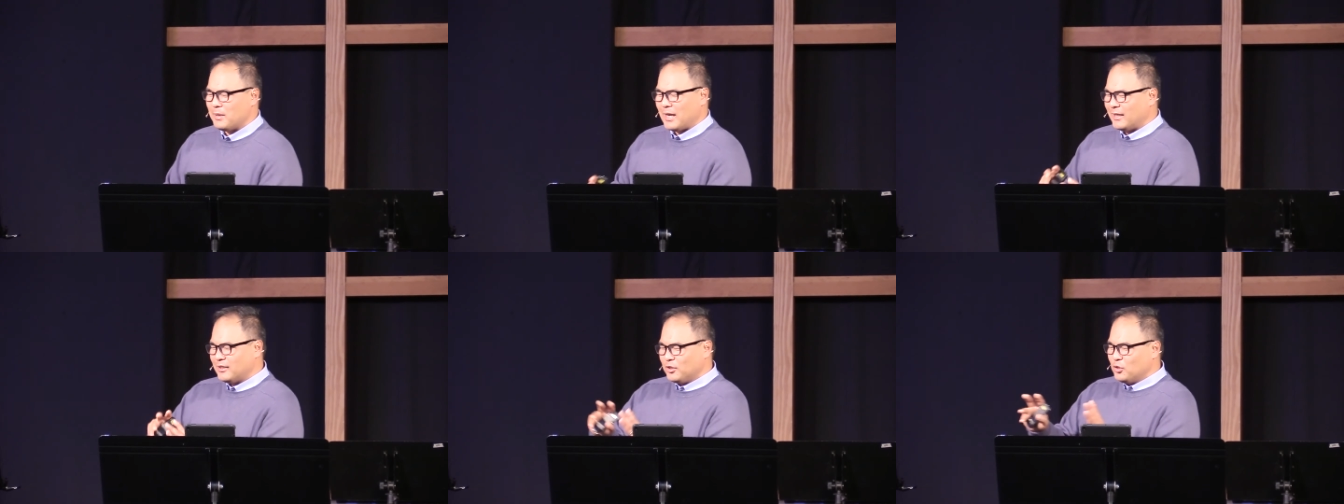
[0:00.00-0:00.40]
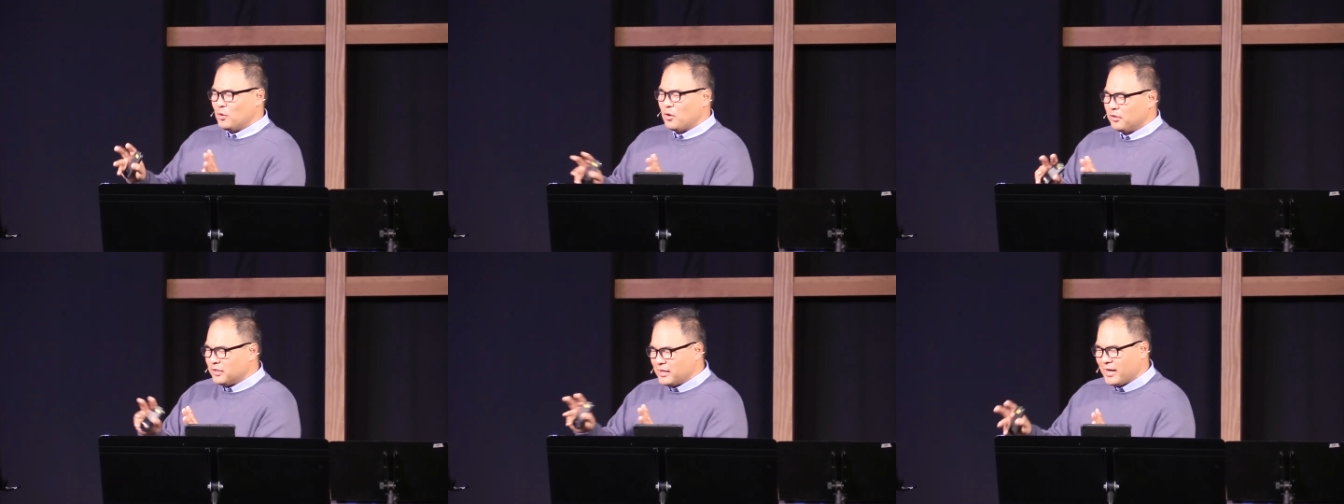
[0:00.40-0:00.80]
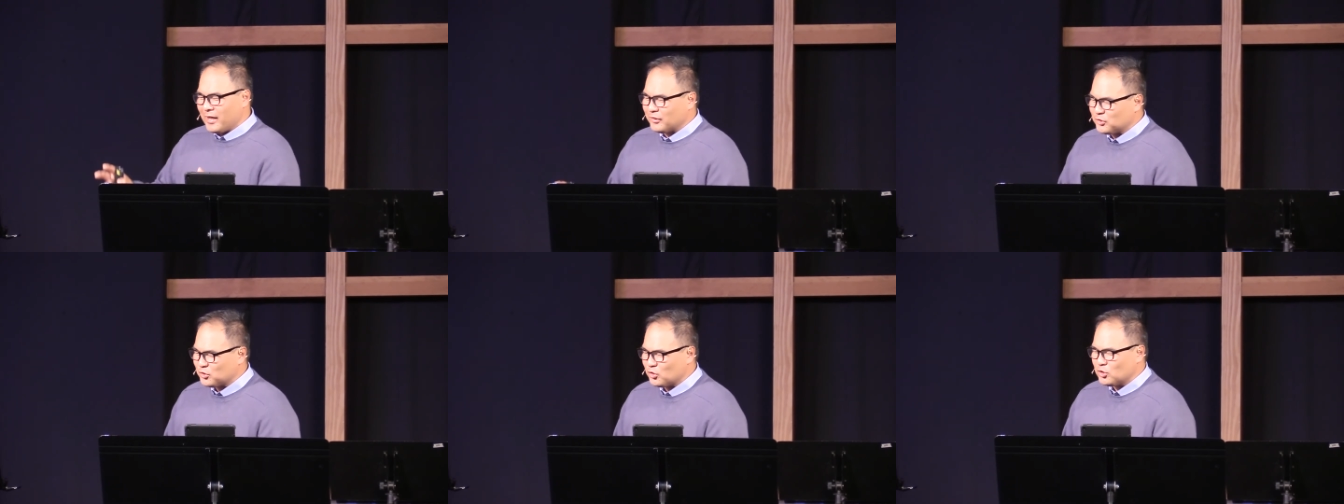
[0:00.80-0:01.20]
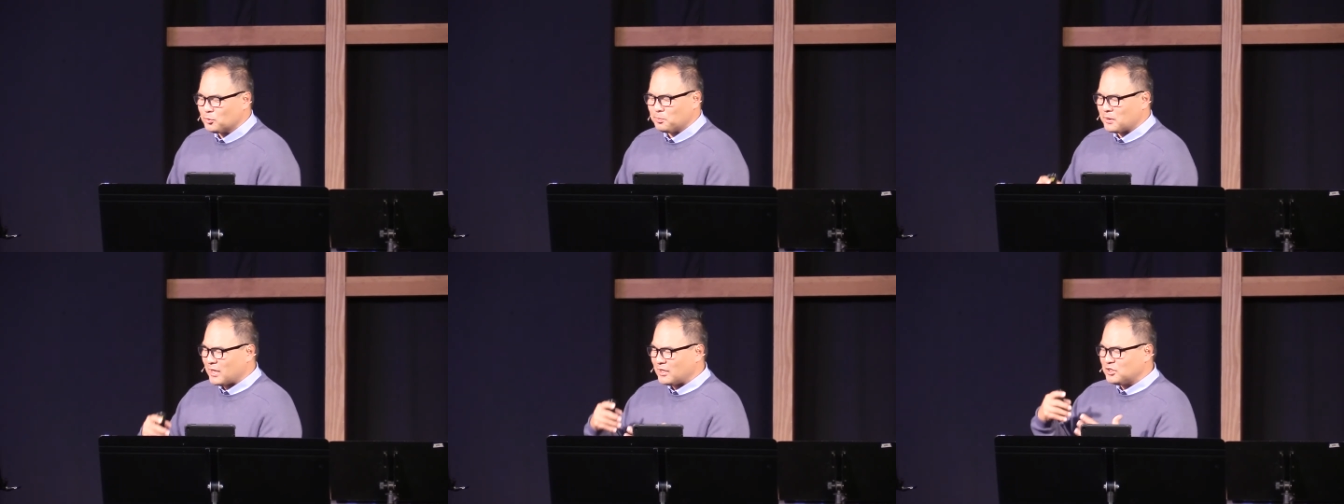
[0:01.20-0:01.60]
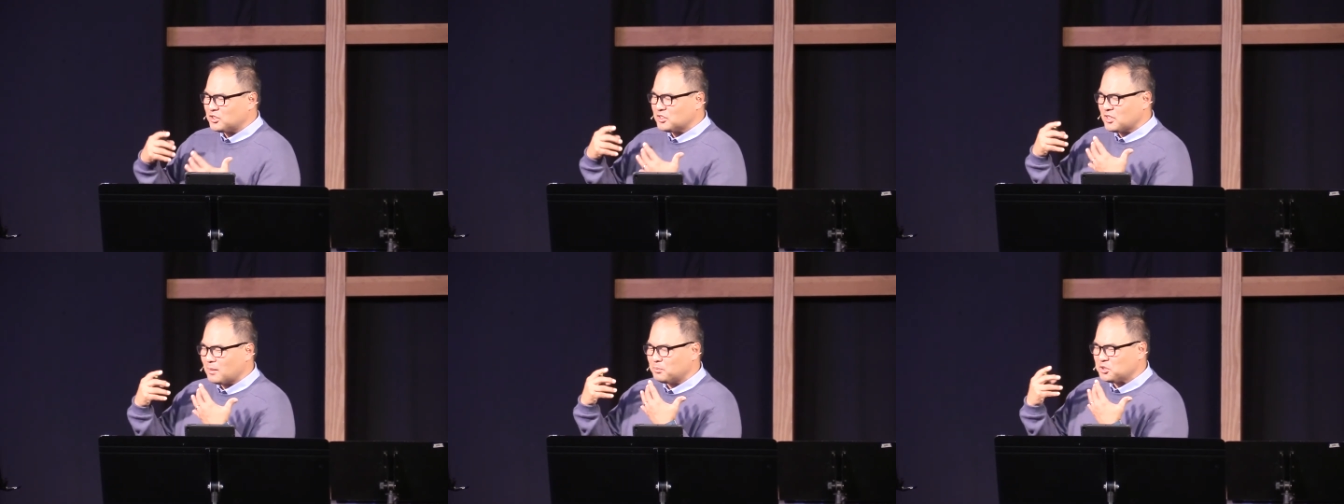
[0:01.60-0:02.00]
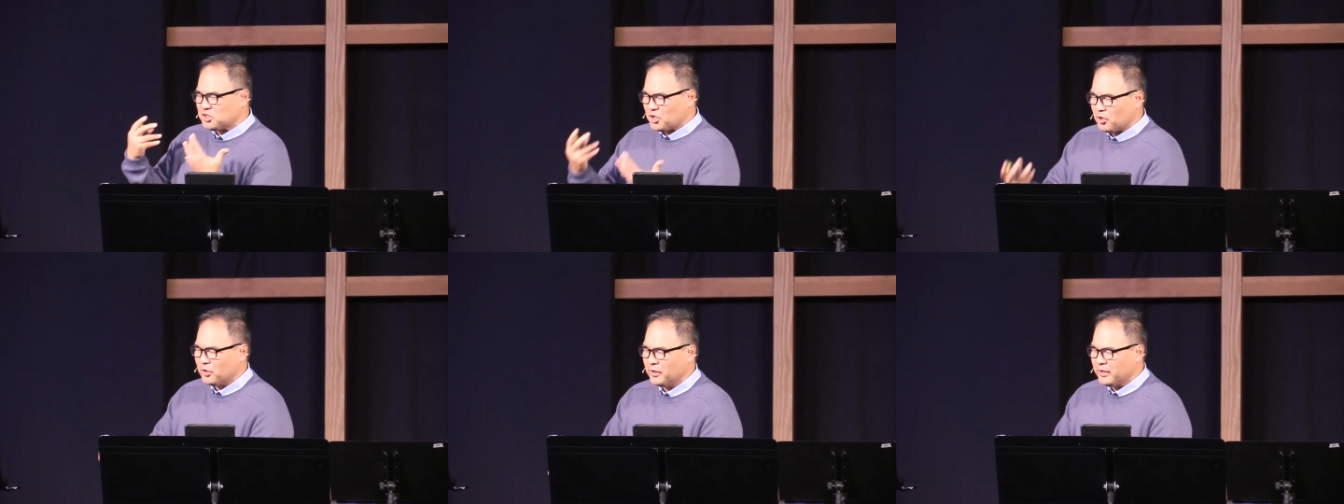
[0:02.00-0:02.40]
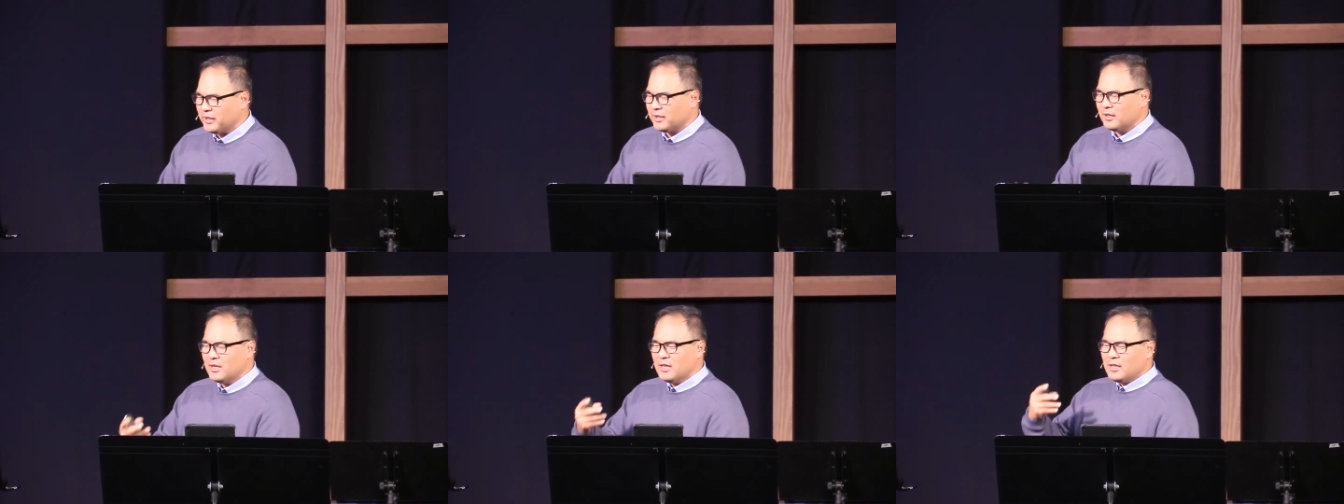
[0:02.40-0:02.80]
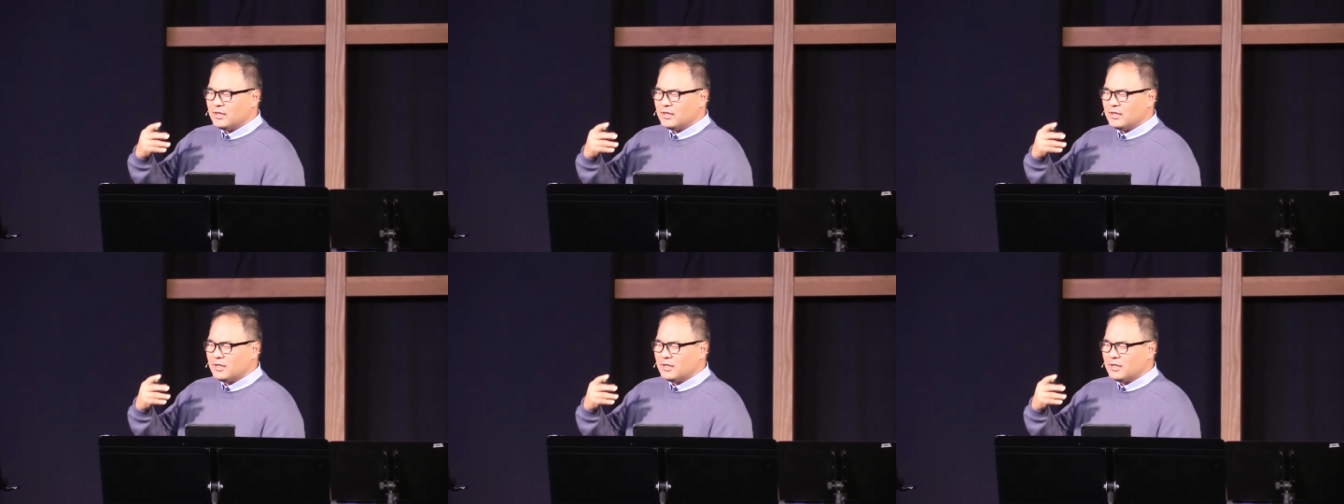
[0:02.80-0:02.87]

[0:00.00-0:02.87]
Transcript: And I didn't know all the answers, but I just kept sharing and